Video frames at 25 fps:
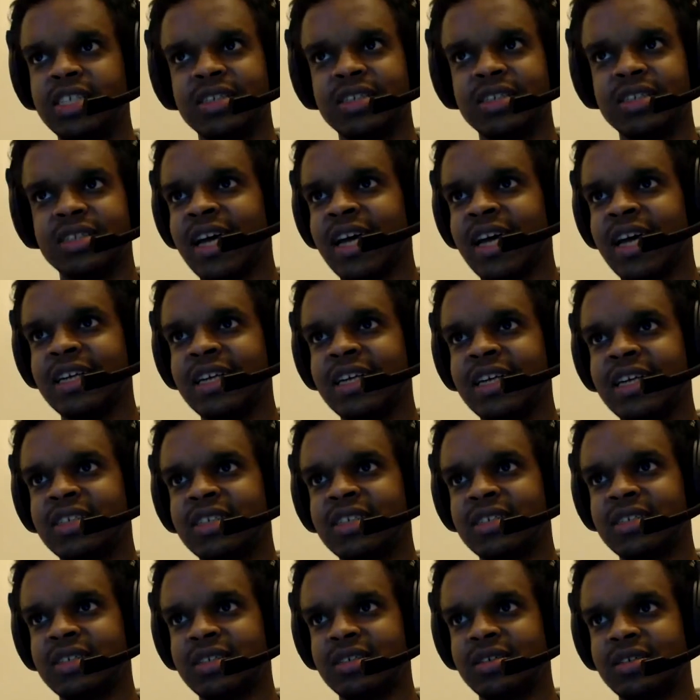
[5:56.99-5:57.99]
That is just
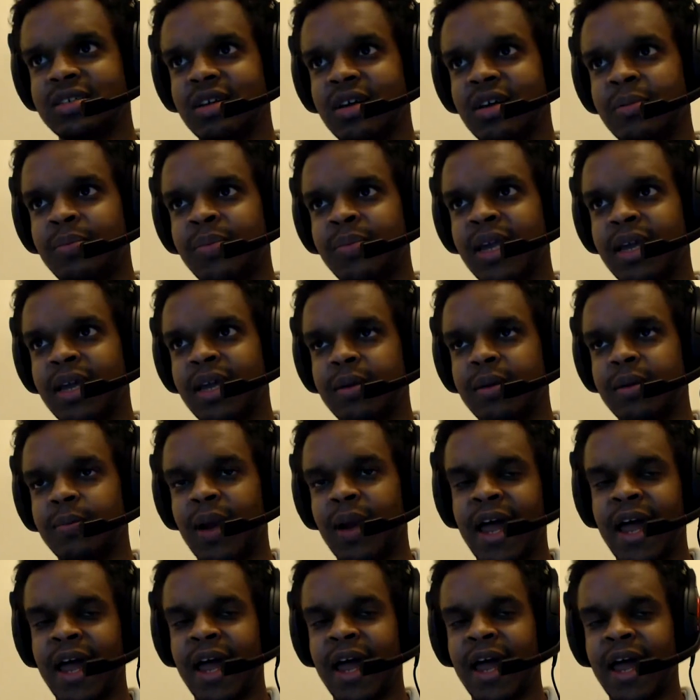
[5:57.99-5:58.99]
a big blank
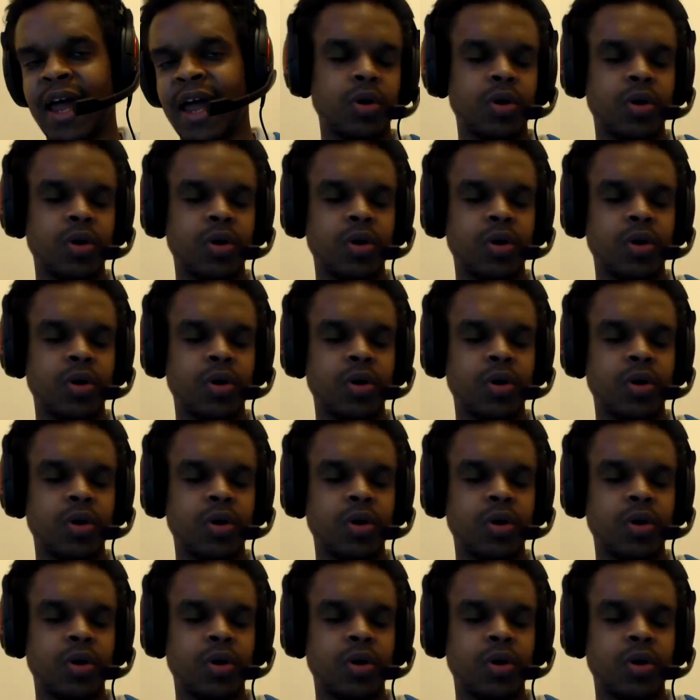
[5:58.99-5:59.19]
spot.